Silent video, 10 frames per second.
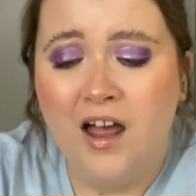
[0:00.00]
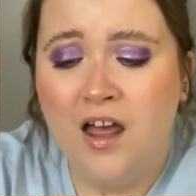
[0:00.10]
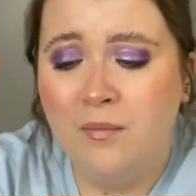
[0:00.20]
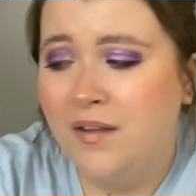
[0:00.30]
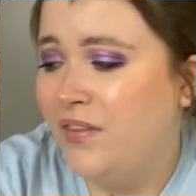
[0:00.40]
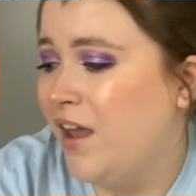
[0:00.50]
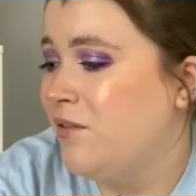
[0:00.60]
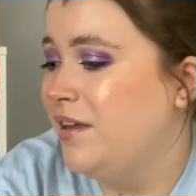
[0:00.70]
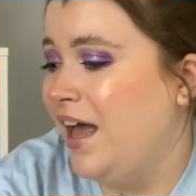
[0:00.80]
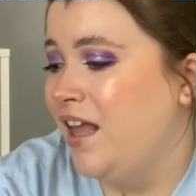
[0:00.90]
And they
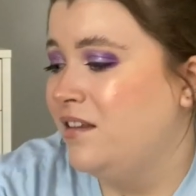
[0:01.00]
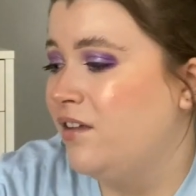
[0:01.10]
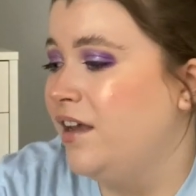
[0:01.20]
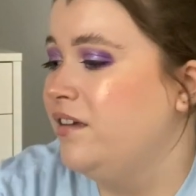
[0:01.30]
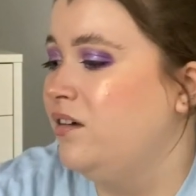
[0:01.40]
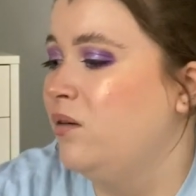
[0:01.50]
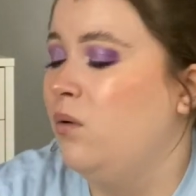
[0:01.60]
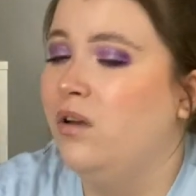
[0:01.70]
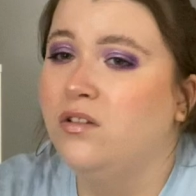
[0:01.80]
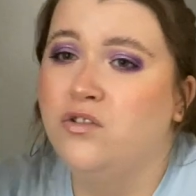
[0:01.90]
only had like
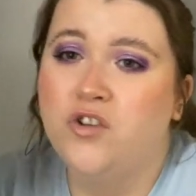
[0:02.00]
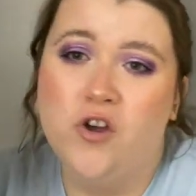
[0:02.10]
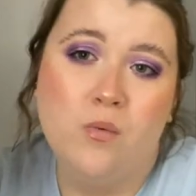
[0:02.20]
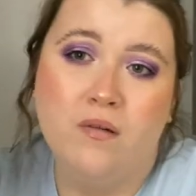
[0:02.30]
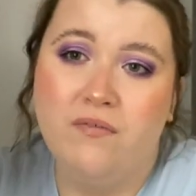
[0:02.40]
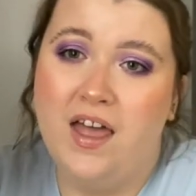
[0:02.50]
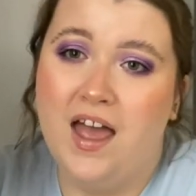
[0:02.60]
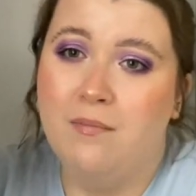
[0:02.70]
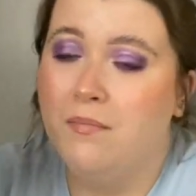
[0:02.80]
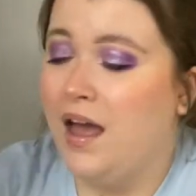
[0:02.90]
two of
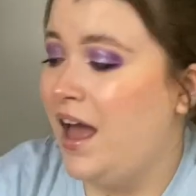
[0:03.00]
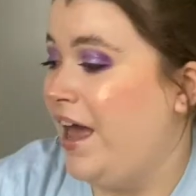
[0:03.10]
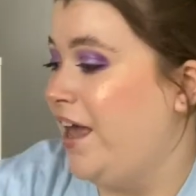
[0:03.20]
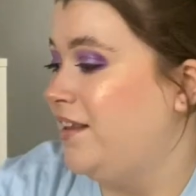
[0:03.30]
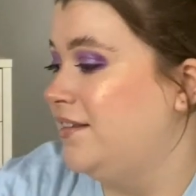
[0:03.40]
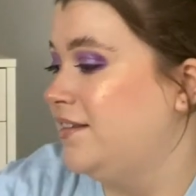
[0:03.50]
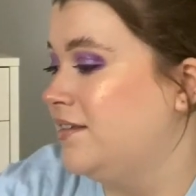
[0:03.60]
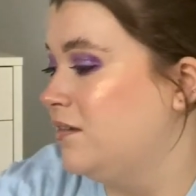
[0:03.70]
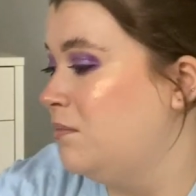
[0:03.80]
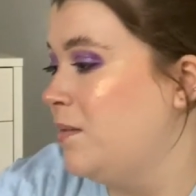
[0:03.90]
them and
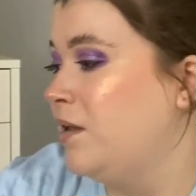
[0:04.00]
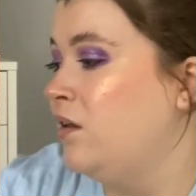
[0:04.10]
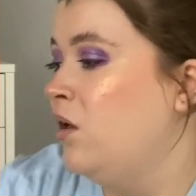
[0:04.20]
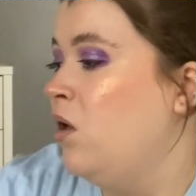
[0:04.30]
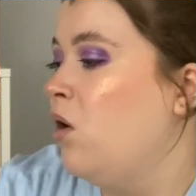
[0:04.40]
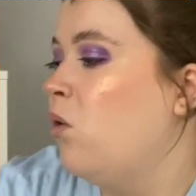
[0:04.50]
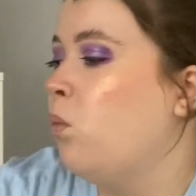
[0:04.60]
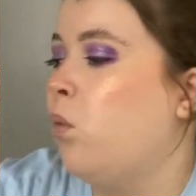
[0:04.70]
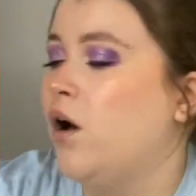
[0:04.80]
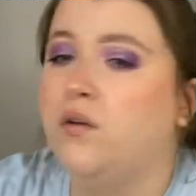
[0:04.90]
maybe
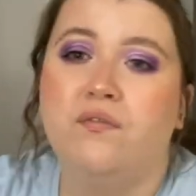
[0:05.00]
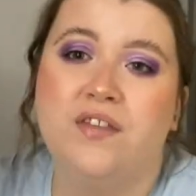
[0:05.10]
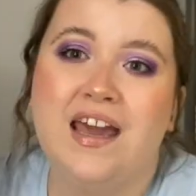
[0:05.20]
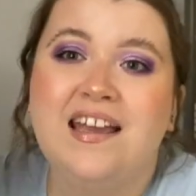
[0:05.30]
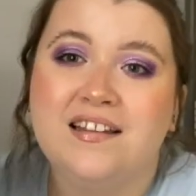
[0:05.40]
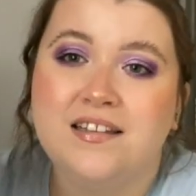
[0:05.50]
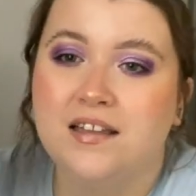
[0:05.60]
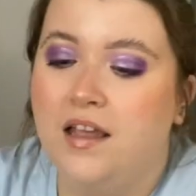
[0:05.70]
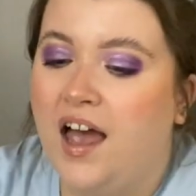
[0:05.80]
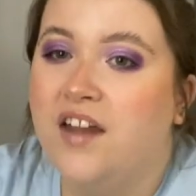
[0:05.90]
one of
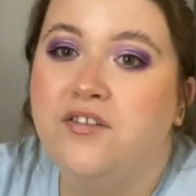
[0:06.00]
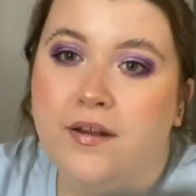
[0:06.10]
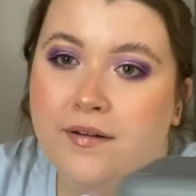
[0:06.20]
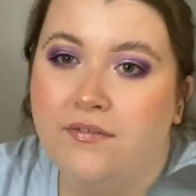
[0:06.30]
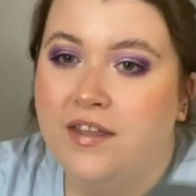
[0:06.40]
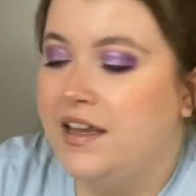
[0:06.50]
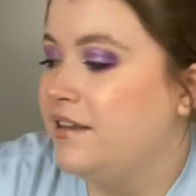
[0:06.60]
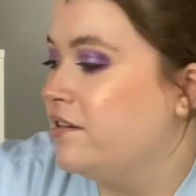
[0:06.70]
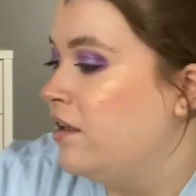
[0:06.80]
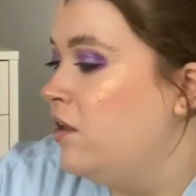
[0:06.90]
these and none of
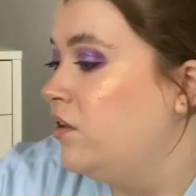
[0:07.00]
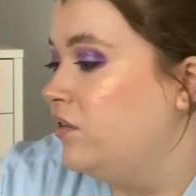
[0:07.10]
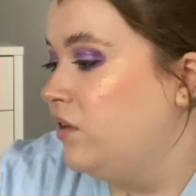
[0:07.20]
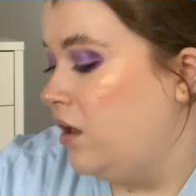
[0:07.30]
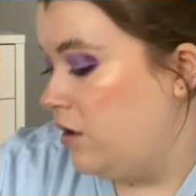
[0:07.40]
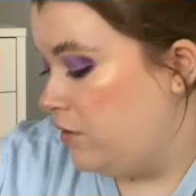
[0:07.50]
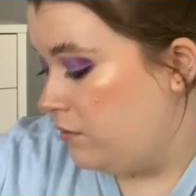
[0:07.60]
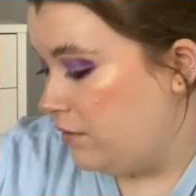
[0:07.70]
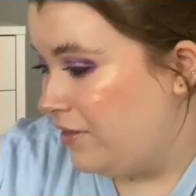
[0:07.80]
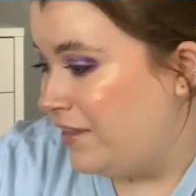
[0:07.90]
these, so
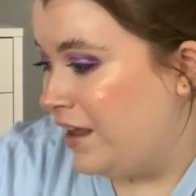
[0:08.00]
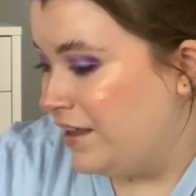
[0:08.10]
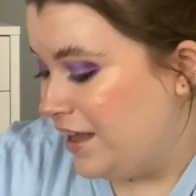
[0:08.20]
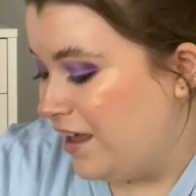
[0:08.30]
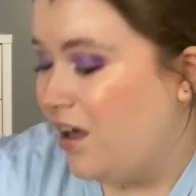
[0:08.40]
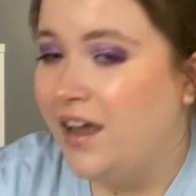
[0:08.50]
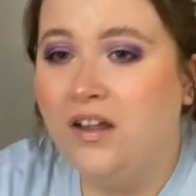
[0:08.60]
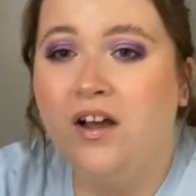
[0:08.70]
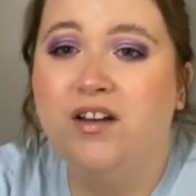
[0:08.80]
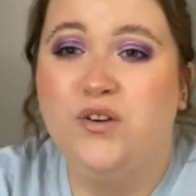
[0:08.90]
that, yeah, I
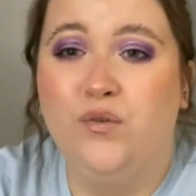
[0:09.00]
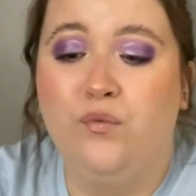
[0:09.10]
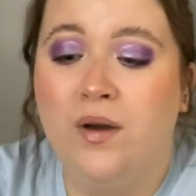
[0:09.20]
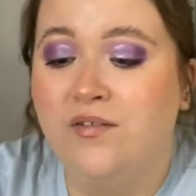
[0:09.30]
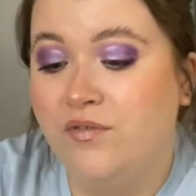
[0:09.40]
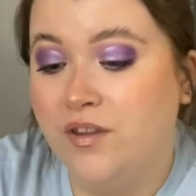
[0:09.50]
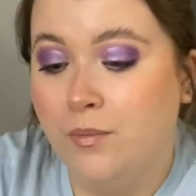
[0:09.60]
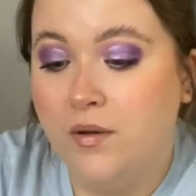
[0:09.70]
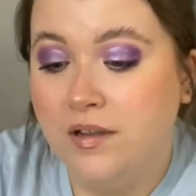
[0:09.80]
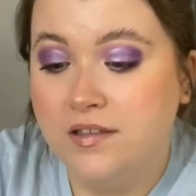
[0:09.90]
kind of went for
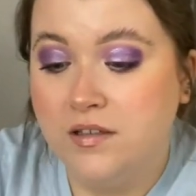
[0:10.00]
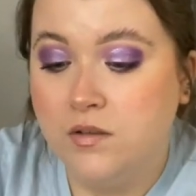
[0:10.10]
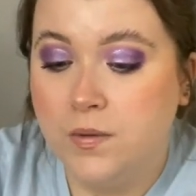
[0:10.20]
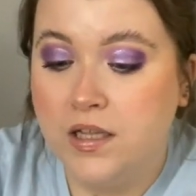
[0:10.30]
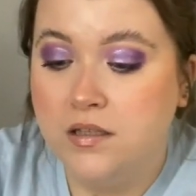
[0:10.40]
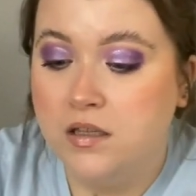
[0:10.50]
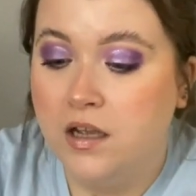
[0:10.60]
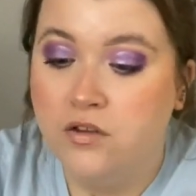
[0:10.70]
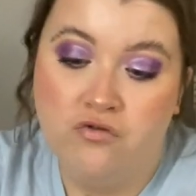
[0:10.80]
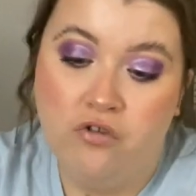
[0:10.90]
the Wilkinson's ones.
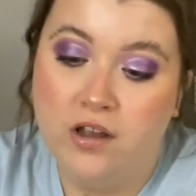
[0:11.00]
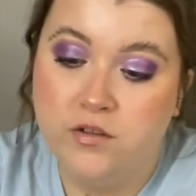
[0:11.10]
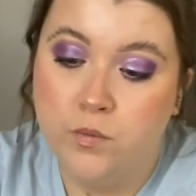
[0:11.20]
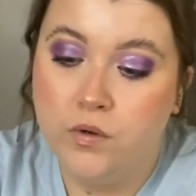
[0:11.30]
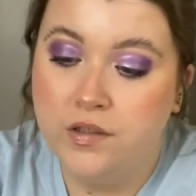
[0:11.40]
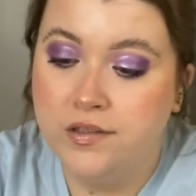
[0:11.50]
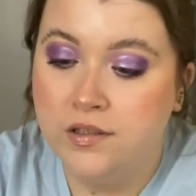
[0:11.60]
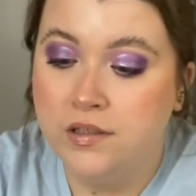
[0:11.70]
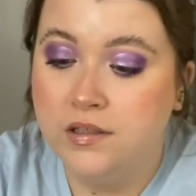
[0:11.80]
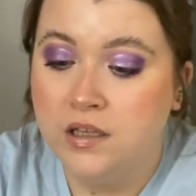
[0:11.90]
I trust
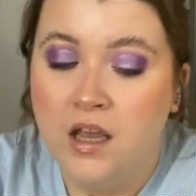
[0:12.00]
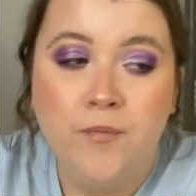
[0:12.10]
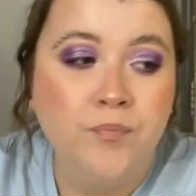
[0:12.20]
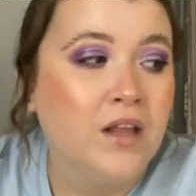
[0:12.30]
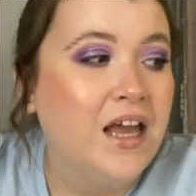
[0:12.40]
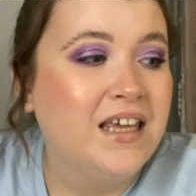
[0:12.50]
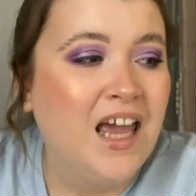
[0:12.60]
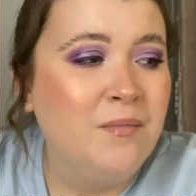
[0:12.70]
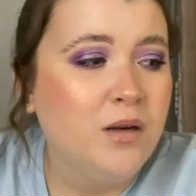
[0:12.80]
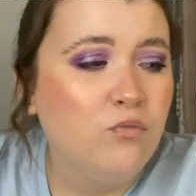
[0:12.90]
Wilkinson's. It
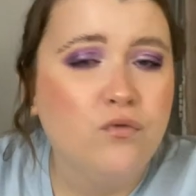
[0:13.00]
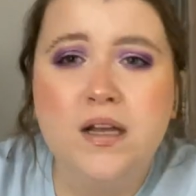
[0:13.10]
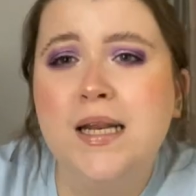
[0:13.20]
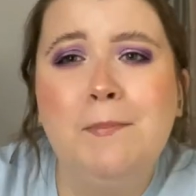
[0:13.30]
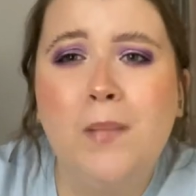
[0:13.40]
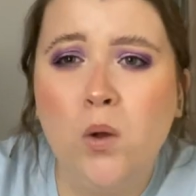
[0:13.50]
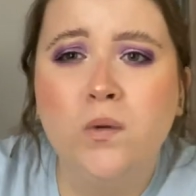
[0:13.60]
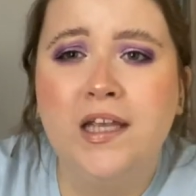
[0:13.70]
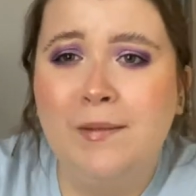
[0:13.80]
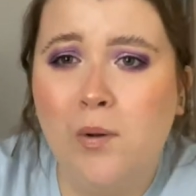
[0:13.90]
came in a really
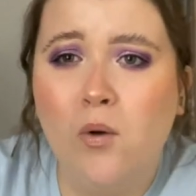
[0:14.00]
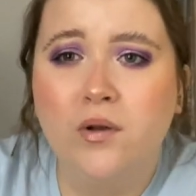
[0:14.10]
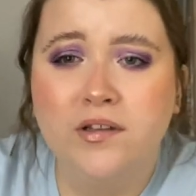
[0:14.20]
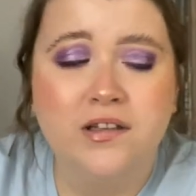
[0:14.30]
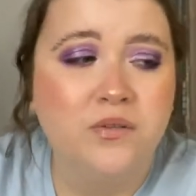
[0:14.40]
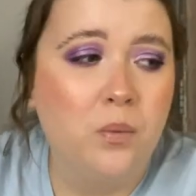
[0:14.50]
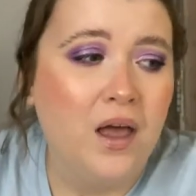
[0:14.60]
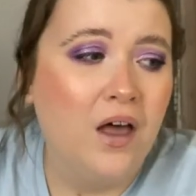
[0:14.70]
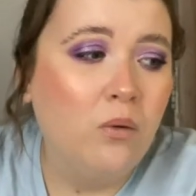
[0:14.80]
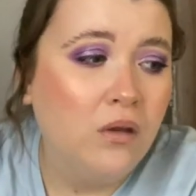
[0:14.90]
bulky box as
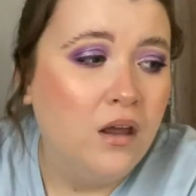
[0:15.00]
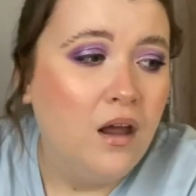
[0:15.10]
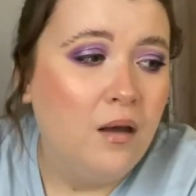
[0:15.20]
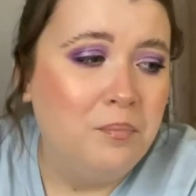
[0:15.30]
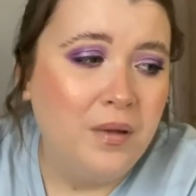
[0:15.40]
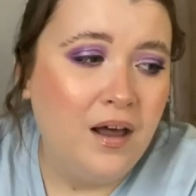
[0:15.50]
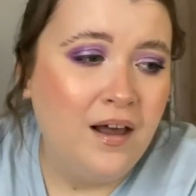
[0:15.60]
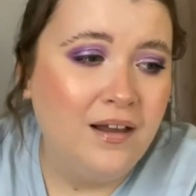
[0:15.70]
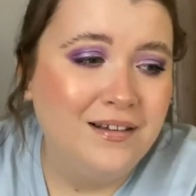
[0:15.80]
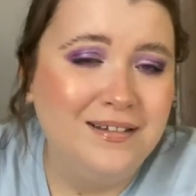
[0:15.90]
well,
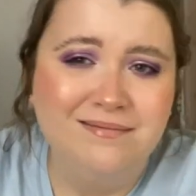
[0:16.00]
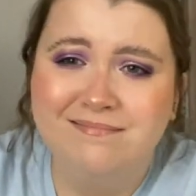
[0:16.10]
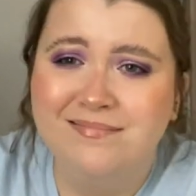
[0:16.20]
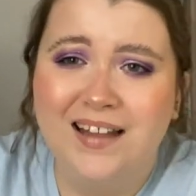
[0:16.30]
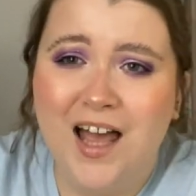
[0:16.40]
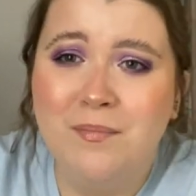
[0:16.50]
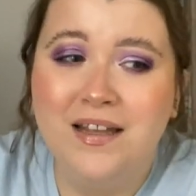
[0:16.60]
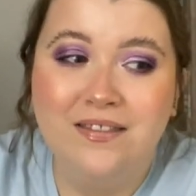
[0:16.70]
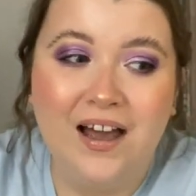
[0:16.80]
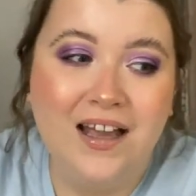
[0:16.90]
but I
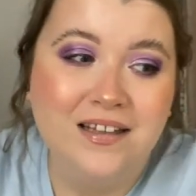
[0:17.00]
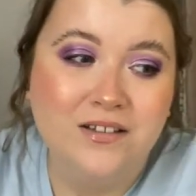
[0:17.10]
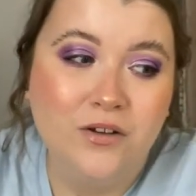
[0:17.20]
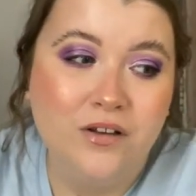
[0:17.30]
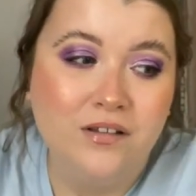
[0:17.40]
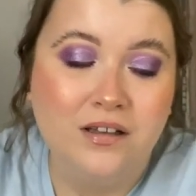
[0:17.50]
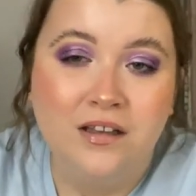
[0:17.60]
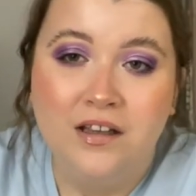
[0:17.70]
mean, that is good